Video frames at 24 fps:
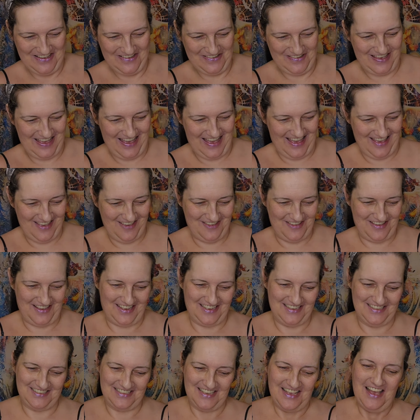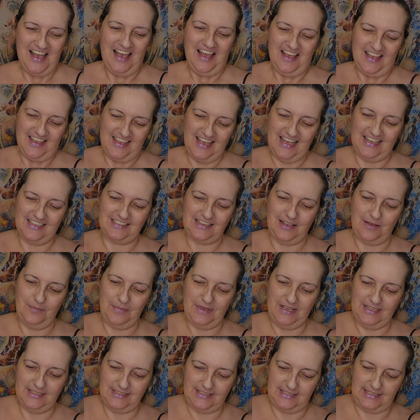okay, you guys. Yes, I'm
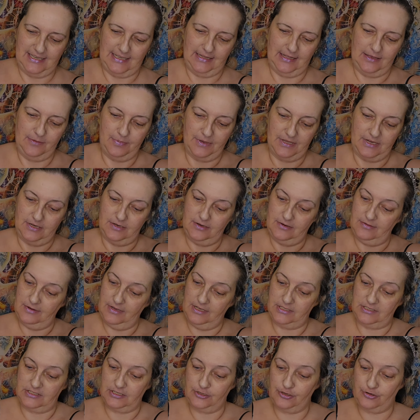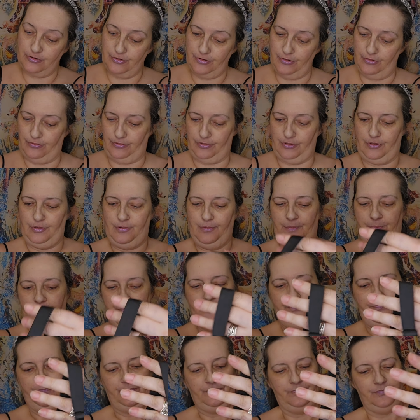being silly, but it's the truth.
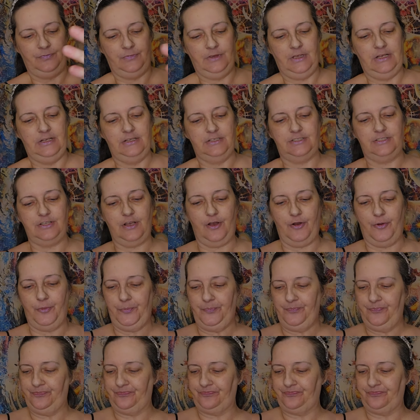So